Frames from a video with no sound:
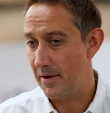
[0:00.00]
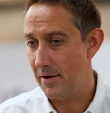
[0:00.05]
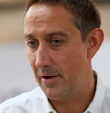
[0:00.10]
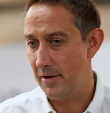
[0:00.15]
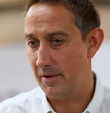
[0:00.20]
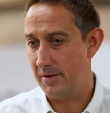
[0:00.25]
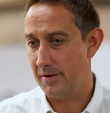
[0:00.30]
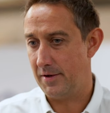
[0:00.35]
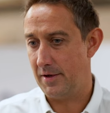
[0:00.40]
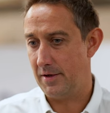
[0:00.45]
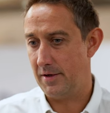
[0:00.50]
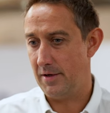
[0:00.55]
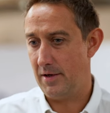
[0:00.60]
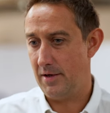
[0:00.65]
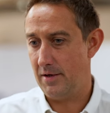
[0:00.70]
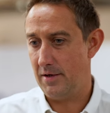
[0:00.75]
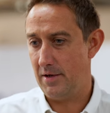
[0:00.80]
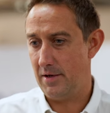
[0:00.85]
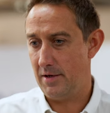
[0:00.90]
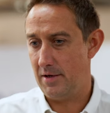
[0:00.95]
And I think
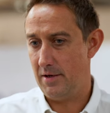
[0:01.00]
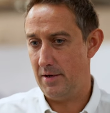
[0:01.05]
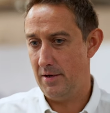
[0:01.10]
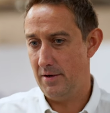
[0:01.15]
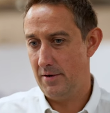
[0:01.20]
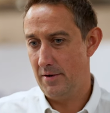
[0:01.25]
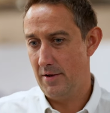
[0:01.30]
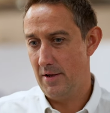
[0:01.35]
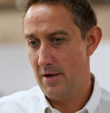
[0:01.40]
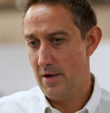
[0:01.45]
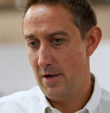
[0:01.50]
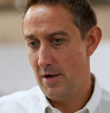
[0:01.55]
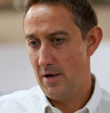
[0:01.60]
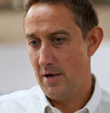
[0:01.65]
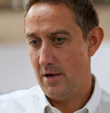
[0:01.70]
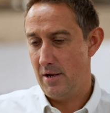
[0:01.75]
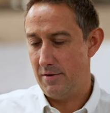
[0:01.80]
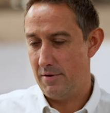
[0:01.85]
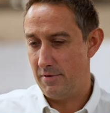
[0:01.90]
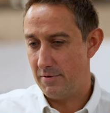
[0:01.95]

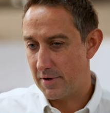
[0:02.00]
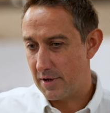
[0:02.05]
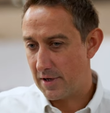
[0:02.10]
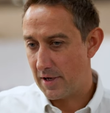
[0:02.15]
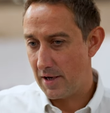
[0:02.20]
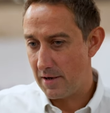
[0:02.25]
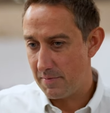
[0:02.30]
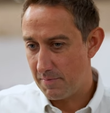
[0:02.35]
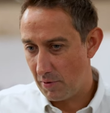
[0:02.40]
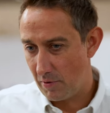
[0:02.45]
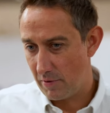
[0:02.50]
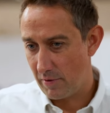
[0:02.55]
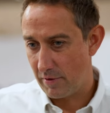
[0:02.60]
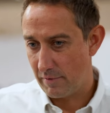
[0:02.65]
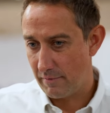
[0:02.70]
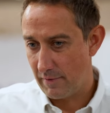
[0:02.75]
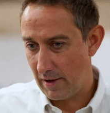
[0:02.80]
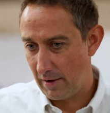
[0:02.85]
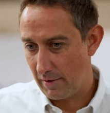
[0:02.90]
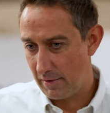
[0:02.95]
the other key point
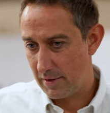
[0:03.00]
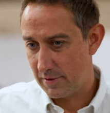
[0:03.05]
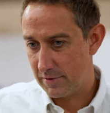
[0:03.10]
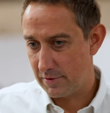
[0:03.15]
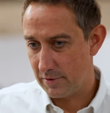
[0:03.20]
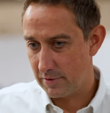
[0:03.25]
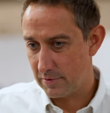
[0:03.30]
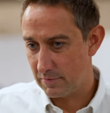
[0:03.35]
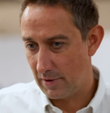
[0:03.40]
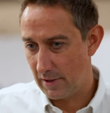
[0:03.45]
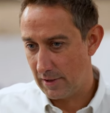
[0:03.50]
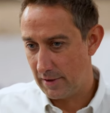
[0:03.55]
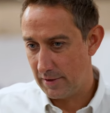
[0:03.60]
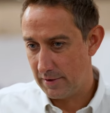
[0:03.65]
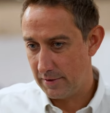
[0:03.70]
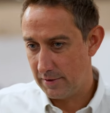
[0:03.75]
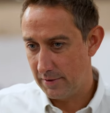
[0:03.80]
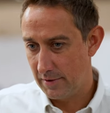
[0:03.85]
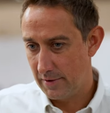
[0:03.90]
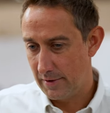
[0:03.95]
around this as well
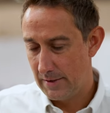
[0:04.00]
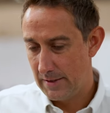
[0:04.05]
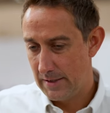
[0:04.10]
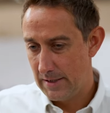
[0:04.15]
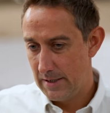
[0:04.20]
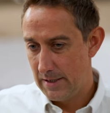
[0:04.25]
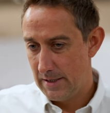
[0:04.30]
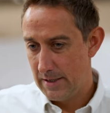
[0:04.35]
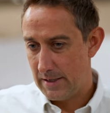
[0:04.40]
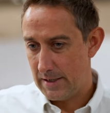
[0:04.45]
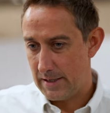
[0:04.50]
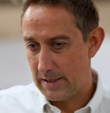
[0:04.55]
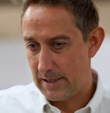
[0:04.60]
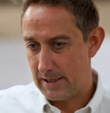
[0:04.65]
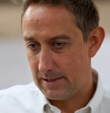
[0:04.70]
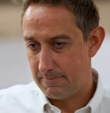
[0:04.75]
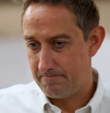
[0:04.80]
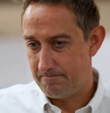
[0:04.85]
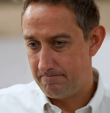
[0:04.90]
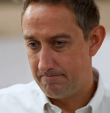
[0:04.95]
is
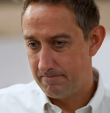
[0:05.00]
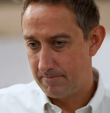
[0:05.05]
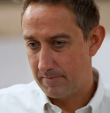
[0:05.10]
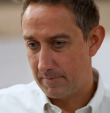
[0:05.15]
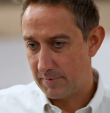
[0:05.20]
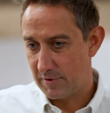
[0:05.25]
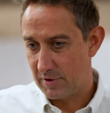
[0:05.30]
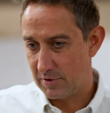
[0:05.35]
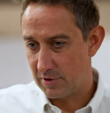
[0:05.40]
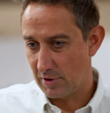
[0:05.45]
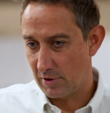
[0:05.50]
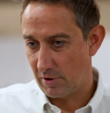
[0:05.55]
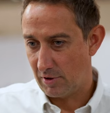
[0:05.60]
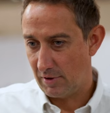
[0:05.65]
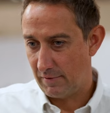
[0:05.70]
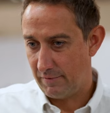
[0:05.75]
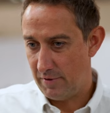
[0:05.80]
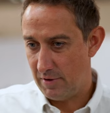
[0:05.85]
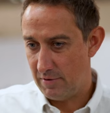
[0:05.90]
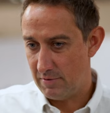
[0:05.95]
there's a lot
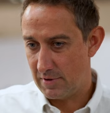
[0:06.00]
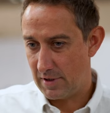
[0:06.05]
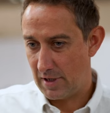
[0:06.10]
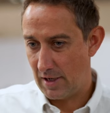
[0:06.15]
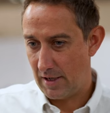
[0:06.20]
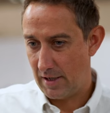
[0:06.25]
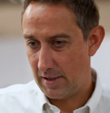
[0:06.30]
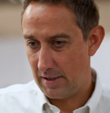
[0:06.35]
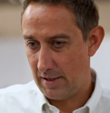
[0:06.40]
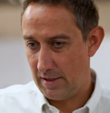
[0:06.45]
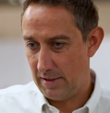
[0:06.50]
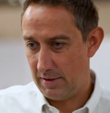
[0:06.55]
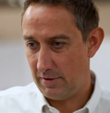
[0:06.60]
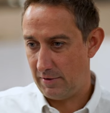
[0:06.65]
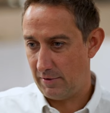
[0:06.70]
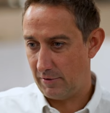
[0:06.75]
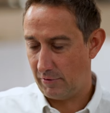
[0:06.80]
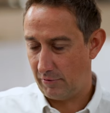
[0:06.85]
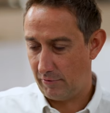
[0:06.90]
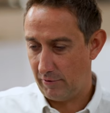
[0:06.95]
of UK
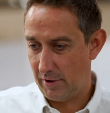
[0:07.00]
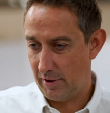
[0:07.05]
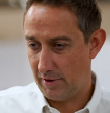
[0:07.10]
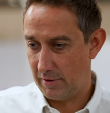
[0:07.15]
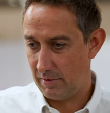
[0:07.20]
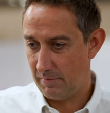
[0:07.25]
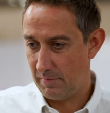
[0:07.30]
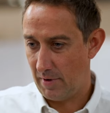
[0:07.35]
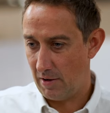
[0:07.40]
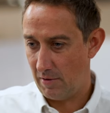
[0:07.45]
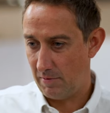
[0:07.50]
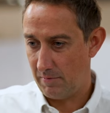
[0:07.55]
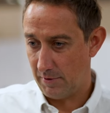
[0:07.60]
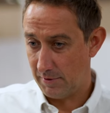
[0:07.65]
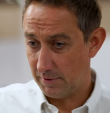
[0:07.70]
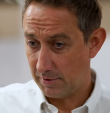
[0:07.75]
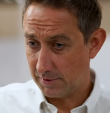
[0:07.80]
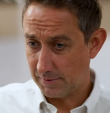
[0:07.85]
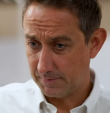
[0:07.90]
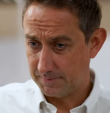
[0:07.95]
industry at the
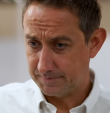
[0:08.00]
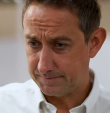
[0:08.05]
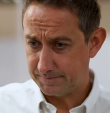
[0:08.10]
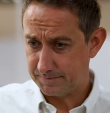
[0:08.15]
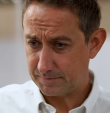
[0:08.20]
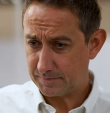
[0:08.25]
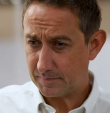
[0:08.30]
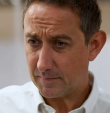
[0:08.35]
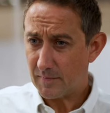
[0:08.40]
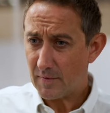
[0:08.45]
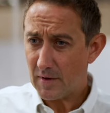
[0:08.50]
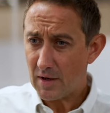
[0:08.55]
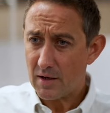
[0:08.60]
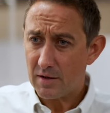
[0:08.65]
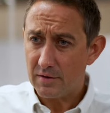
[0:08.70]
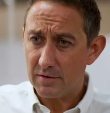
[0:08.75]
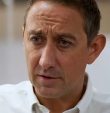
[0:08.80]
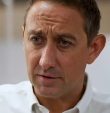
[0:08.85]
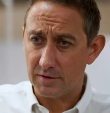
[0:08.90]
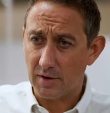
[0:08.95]
moment
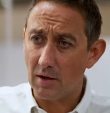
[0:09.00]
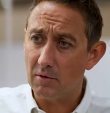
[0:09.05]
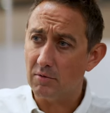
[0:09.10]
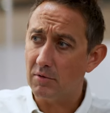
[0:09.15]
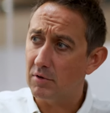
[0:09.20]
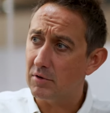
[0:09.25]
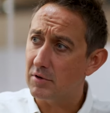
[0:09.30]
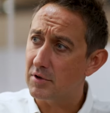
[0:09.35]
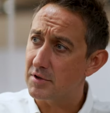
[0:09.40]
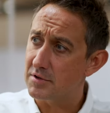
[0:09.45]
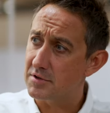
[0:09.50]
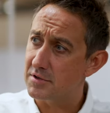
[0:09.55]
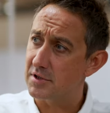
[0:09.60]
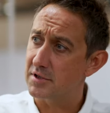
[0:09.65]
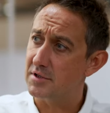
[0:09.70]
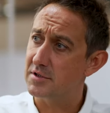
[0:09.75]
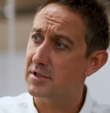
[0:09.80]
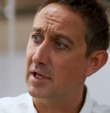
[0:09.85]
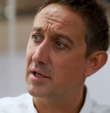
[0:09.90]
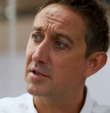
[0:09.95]
that don't look at
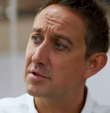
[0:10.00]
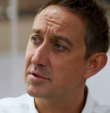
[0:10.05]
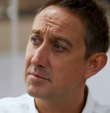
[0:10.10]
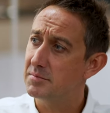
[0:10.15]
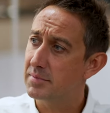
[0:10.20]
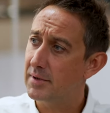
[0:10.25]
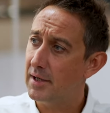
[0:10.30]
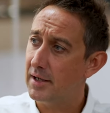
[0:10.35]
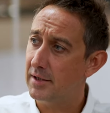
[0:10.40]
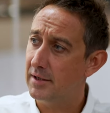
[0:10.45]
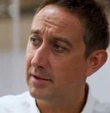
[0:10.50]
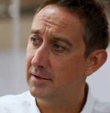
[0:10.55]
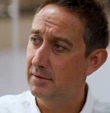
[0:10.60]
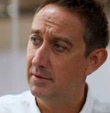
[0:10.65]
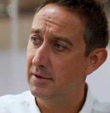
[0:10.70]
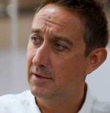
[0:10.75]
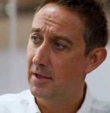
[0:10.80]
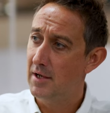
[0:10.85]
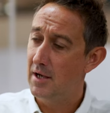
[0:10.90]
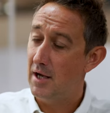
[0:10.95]
succession planning.
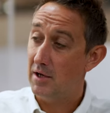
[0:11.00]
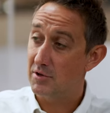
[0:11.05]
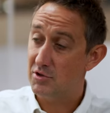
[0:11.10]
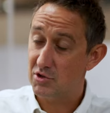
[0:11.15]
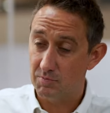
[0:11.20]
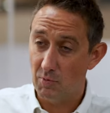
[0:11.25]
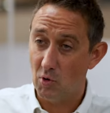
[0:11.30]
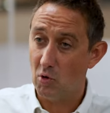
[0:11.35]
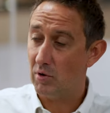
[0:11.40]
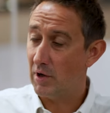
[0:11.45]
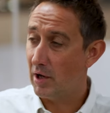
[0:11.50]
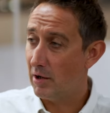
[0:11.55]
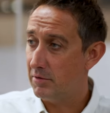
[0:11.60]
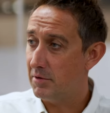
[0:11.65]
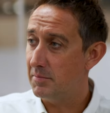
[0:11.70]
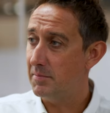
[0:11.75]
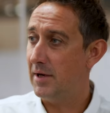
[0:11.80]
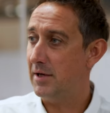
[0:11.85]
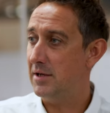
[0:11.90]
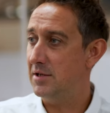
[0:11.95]
Small
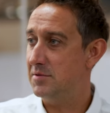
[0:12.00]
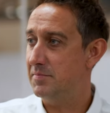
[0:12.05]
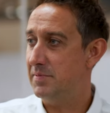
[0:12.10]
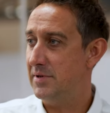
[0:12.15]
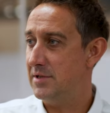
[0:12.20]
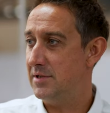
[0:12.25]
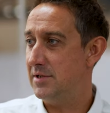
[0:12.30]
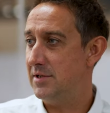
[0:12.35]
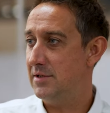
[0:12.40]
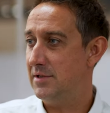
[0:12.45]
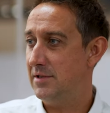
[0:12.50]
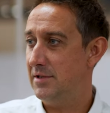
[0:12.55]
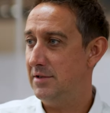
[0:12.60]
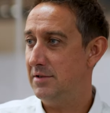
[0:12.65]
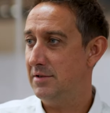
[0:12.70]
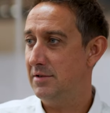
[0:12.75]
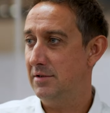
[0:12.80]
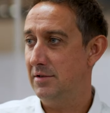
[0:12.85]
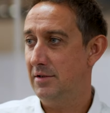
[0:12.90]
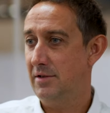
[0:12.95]
owner managed
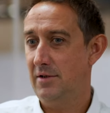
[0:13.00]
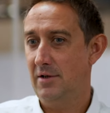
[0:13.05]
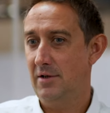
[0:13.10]
businesses,